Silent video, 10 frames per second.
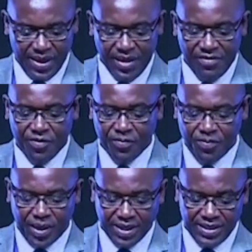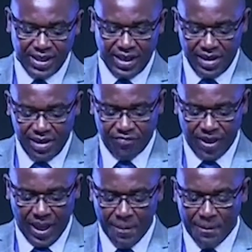AEFM
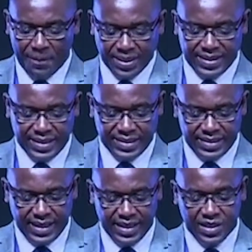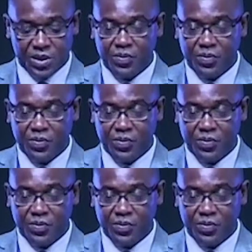AFM pastors and your